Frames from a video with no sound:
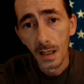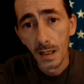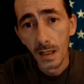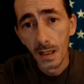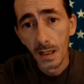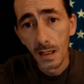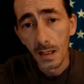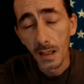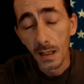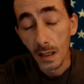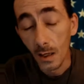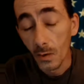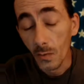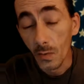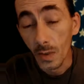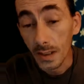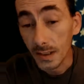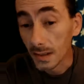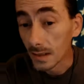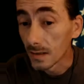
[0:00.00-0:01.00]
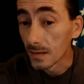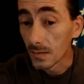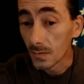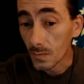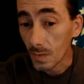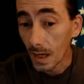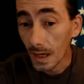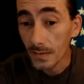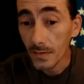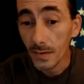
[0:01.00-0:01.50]
You know, which is
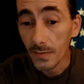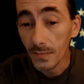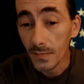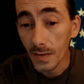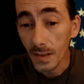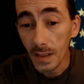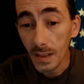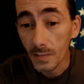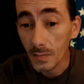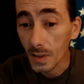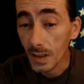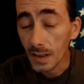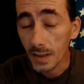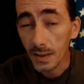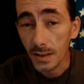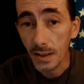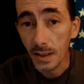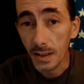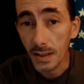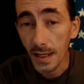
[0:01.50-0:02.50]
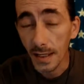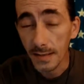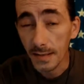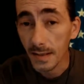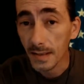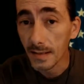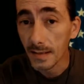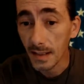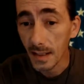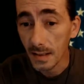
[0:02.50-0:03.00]
rather funny because you got
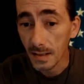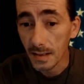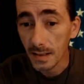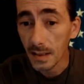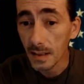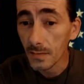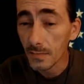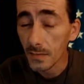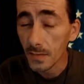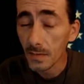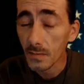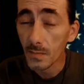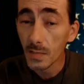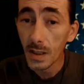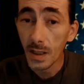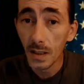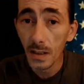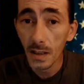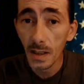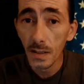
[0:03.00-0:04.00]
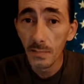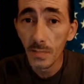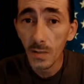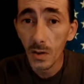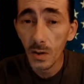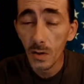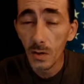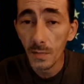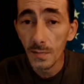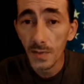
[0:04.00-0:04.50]
these Antifa and BLM
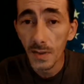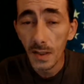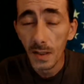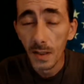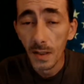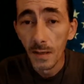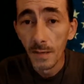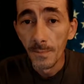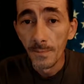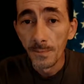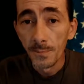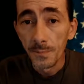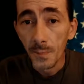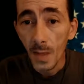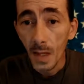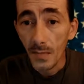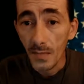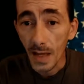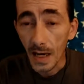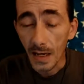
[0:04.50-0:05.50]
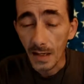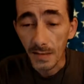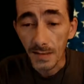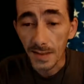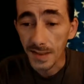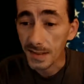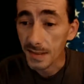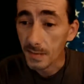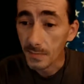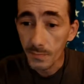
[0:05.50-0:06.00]
groups that
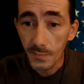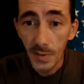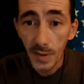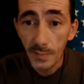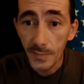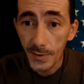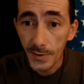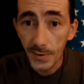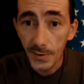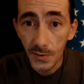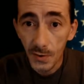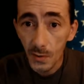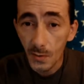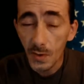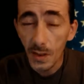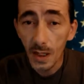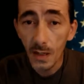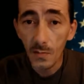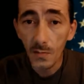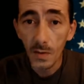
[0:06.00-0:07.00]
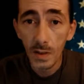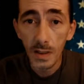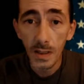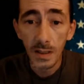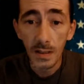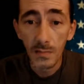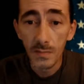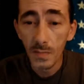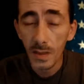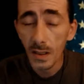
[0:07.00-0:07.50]
some people do not want to
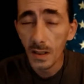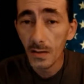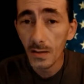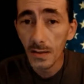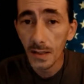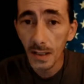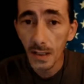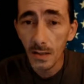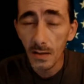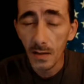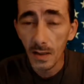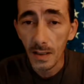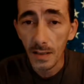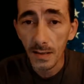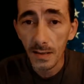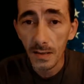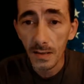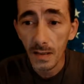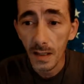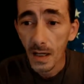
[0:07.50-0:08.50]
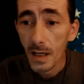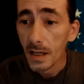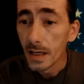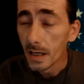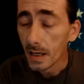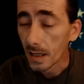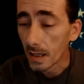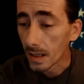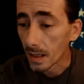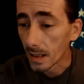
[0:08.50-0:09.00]
admit are terrorists,
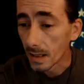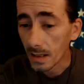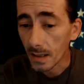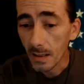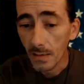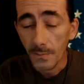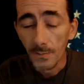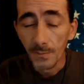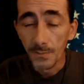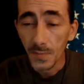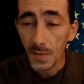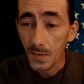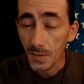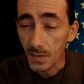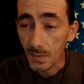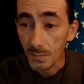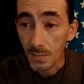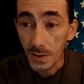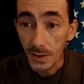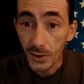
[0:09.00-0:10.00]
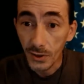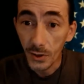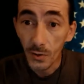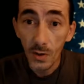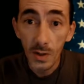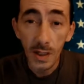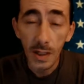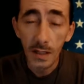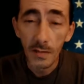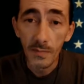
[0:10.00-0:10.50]
and the
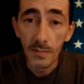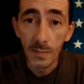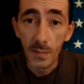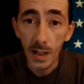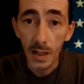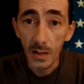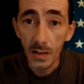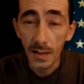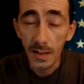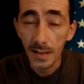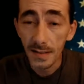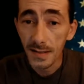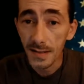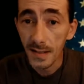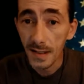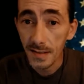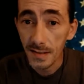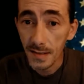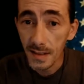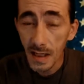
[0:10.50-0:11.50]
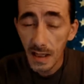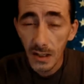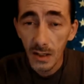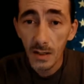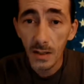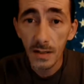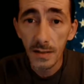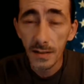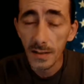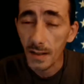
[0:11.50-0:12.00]
majority of America says they
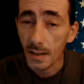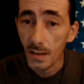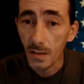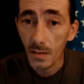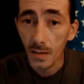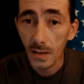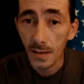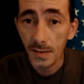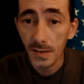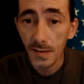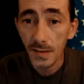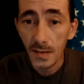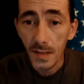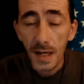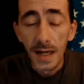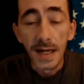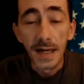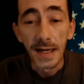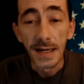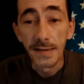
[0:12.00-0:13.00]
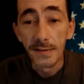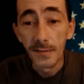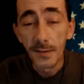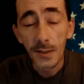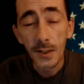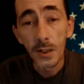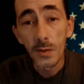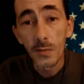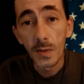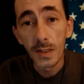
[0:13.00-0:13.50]
are terrorists, and
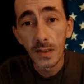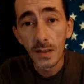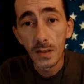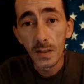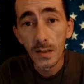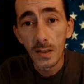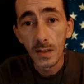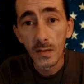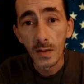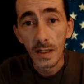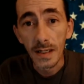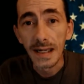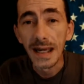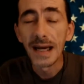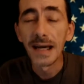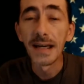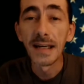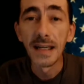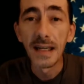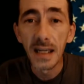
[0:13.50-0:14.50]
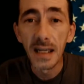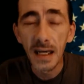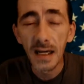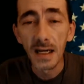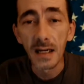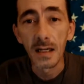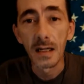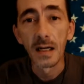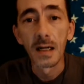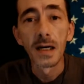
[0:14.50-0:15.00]
look at what they're doing.
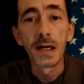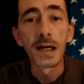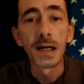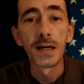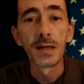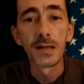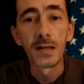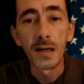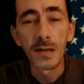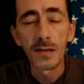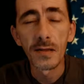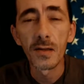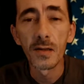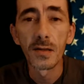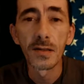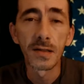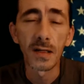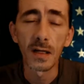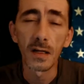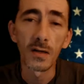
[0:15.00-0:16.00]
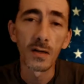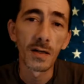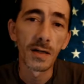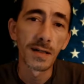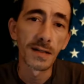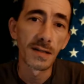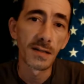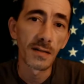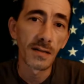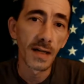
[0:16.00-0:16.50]
Again, another
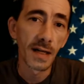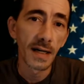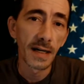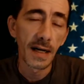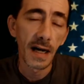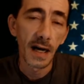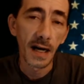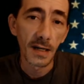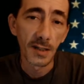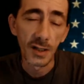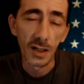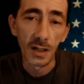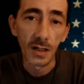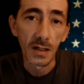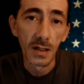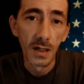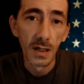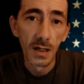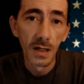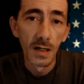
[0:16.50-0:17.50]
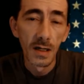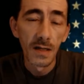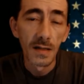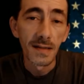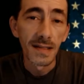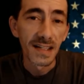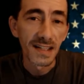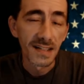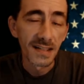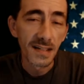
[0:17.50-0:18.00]
terrorist-like action.
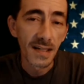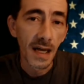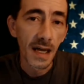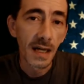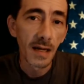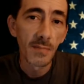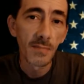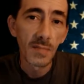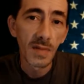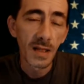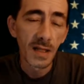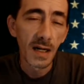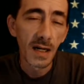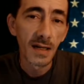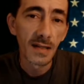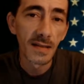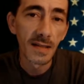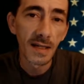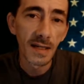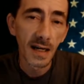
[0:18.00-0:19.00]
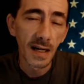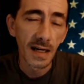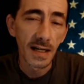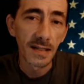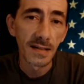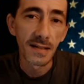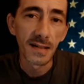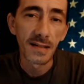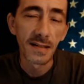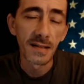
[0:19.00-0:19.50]
The same thing that
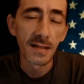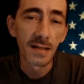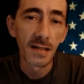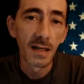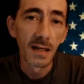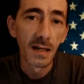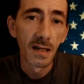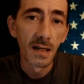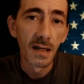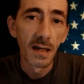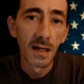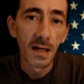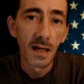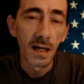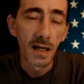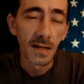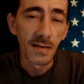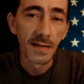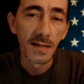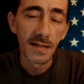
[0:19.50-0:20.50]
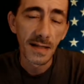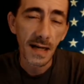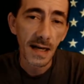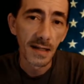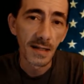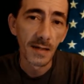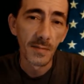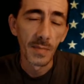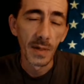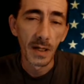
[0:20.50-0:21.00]
ISIS and the
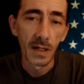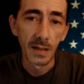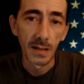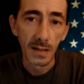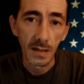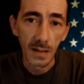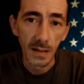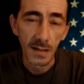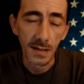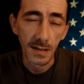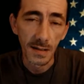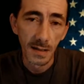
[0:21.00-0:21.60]
Taliban does.